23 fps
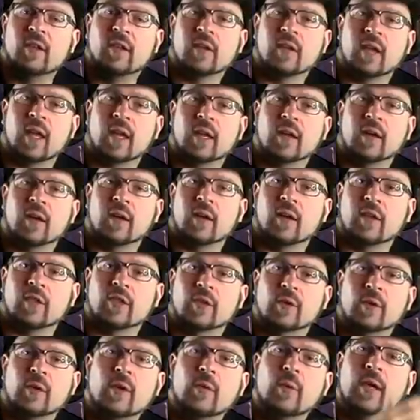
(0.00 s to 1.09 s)
like a
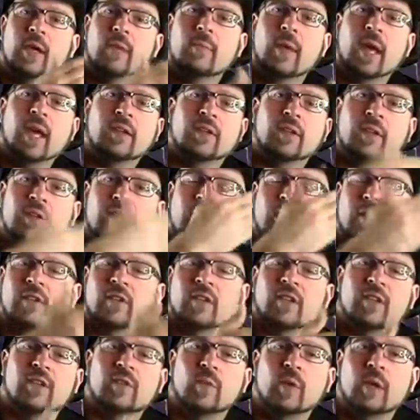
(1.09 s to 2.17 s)
3-week basis or a
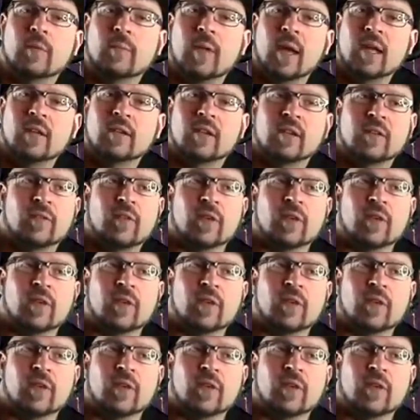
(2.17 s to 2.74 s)
6-week basis,